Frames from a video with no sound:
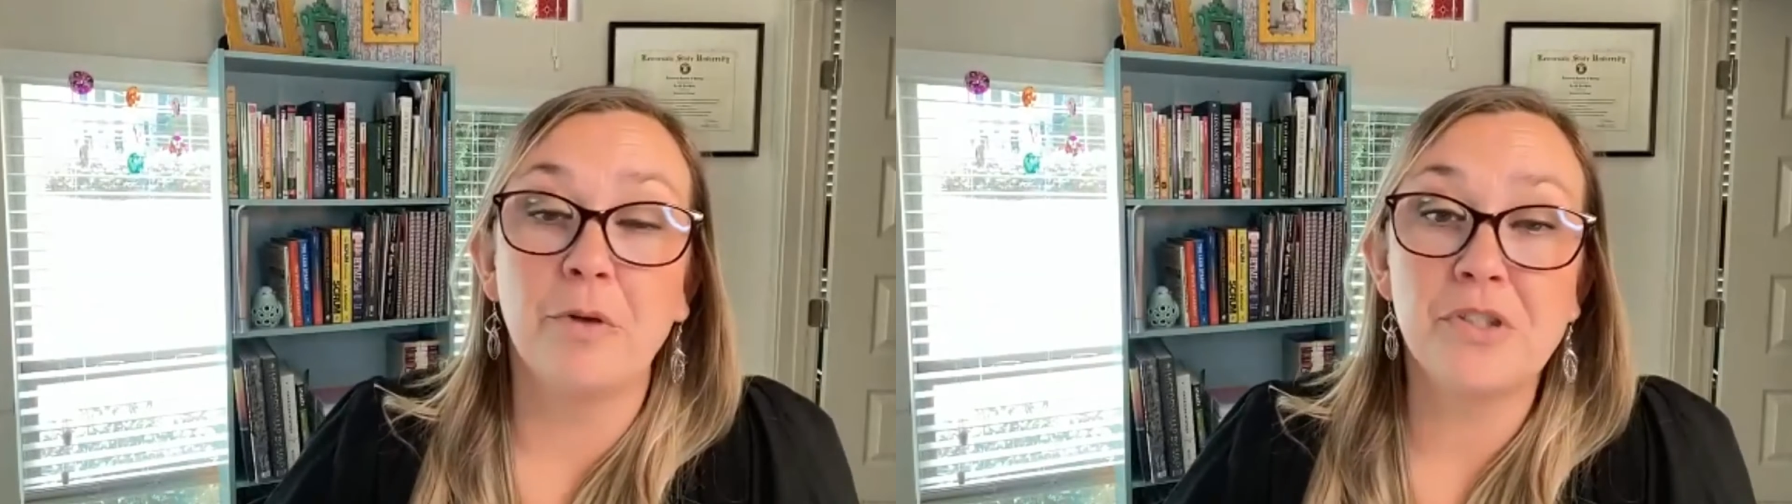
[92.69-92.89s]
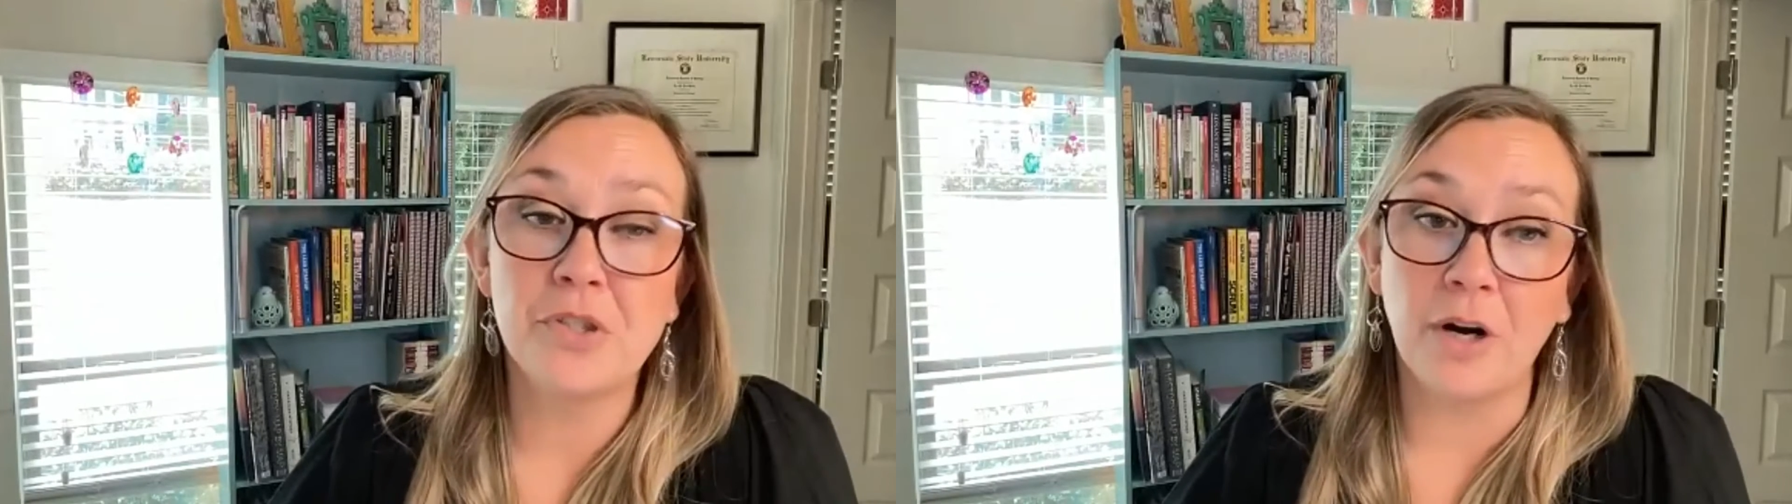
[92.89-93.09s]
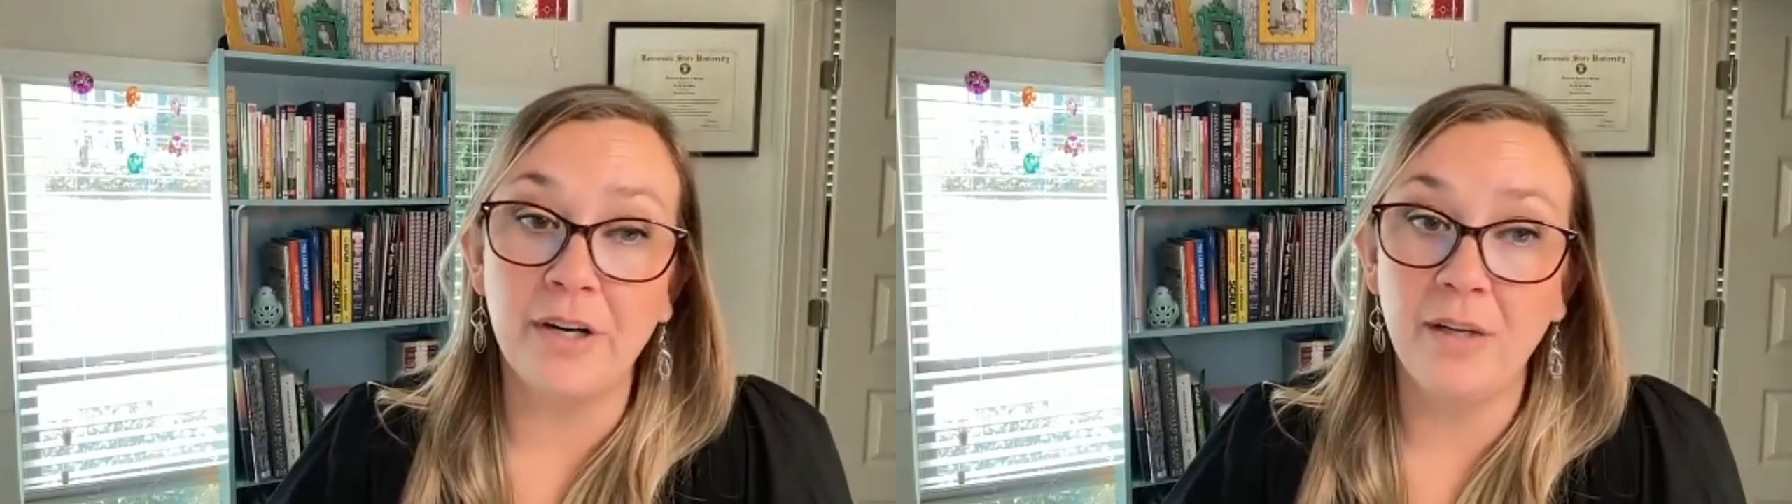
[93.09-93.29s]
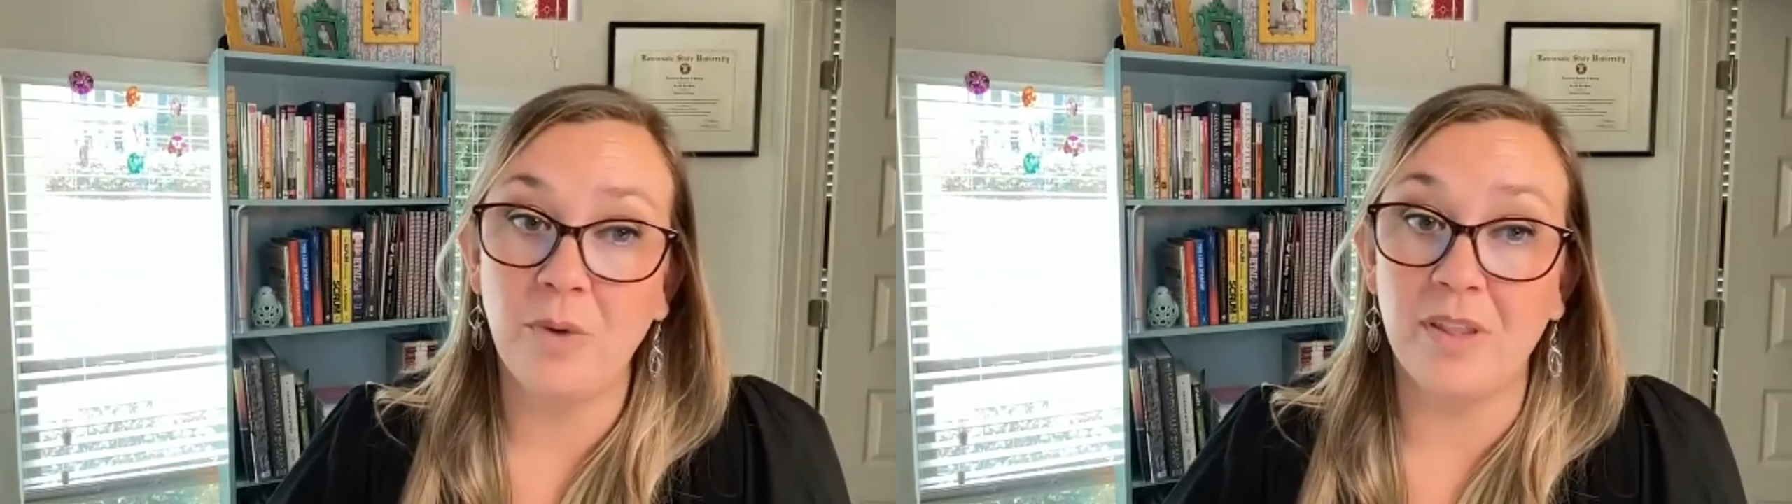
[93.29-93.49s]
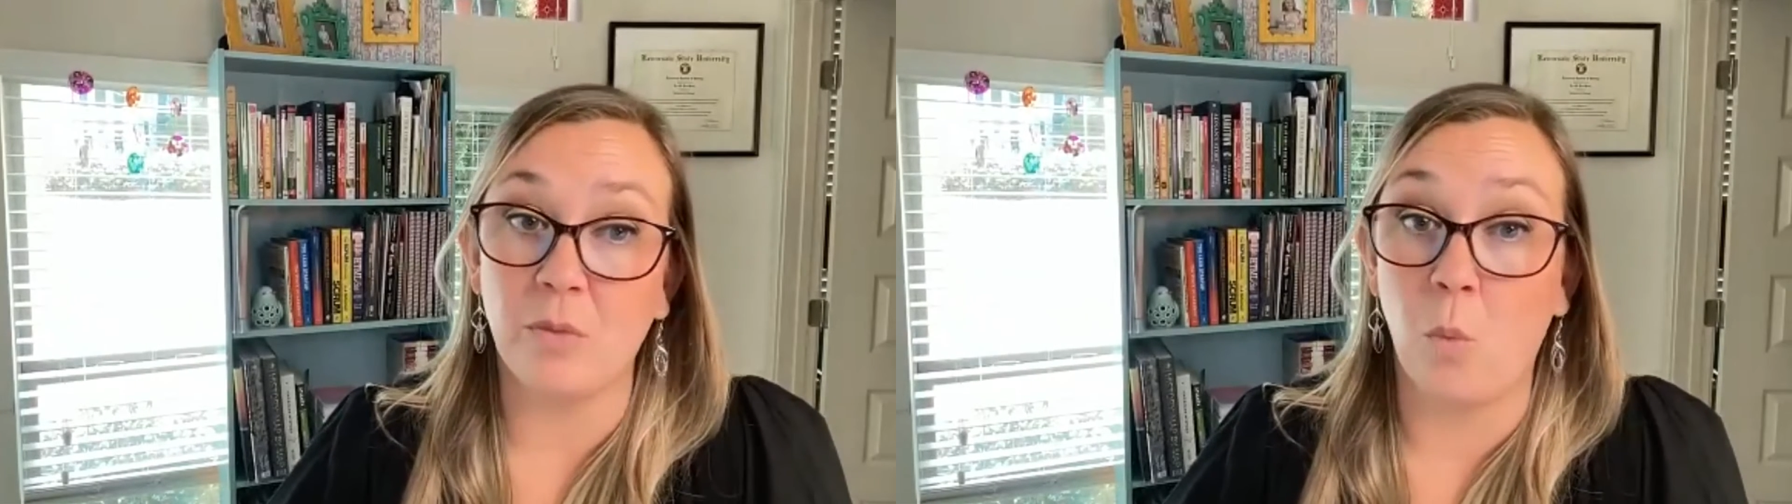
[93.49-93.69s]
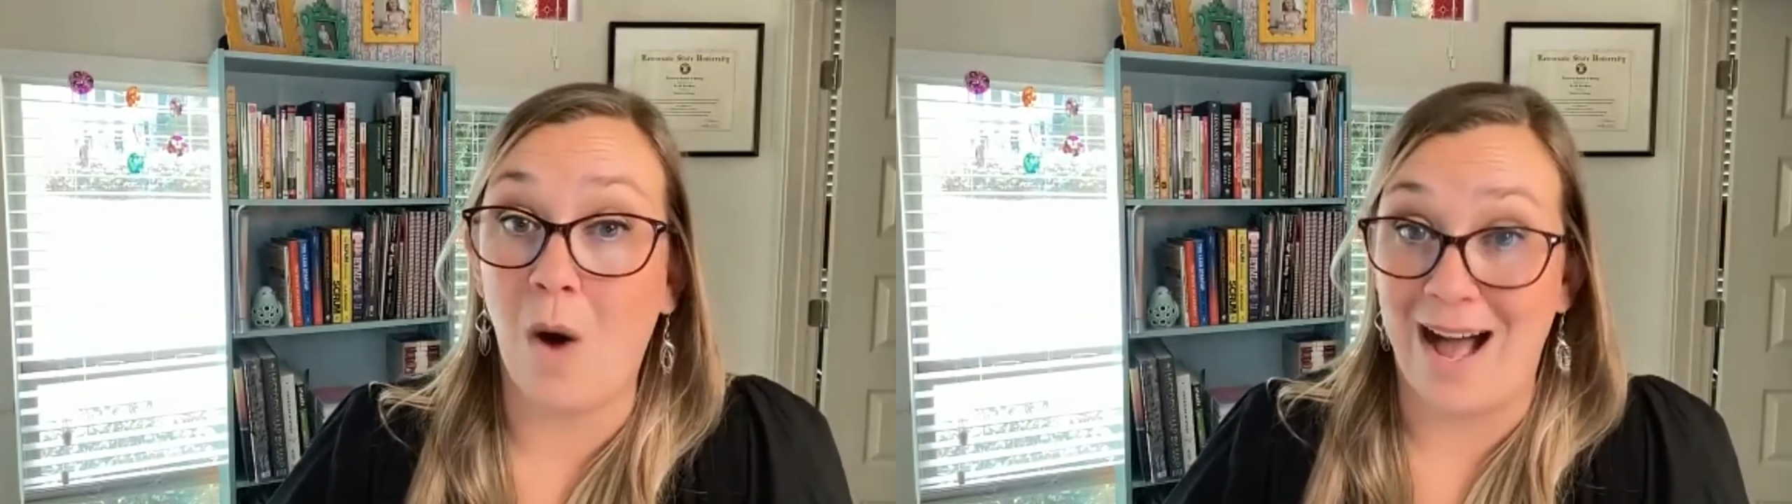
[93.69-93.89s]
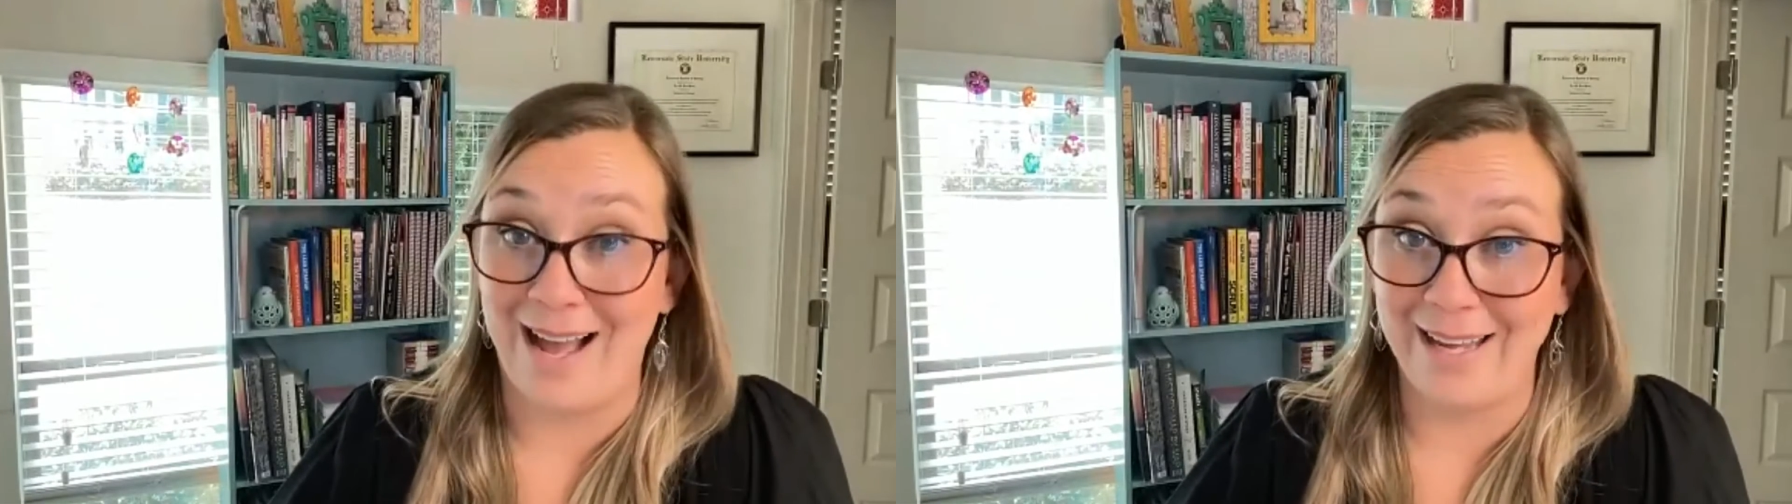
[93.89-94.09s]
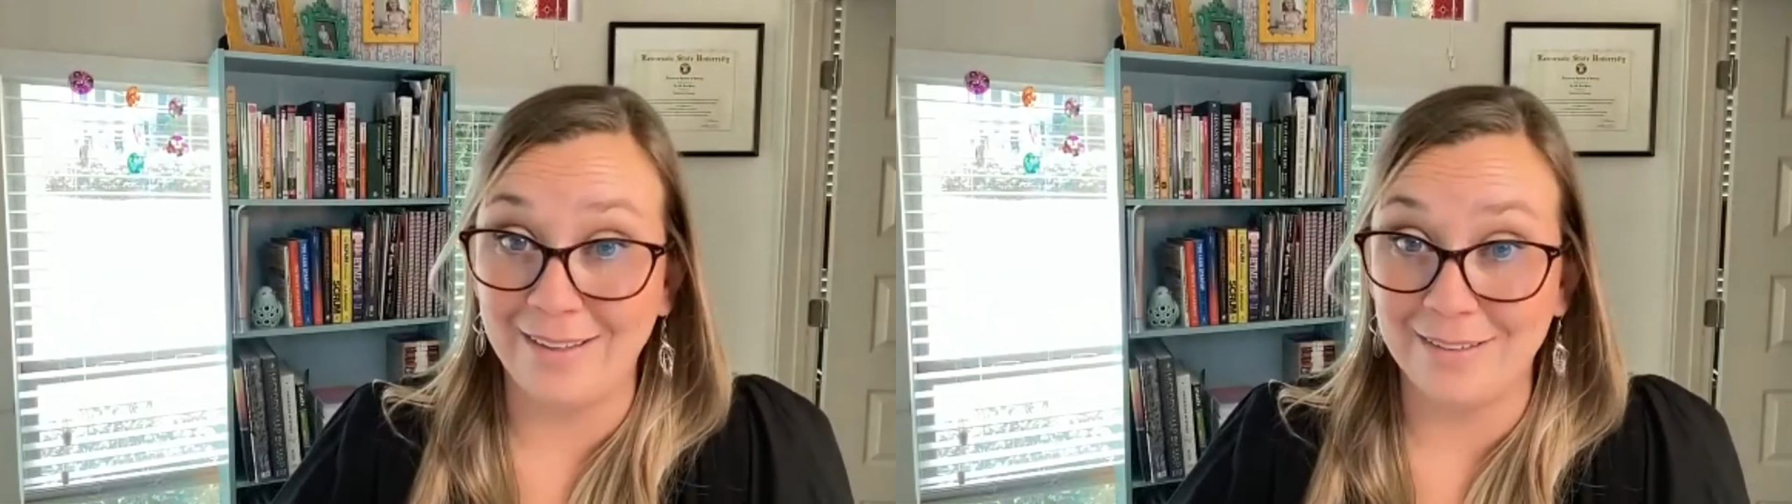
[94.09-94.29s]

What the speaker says: starting with why,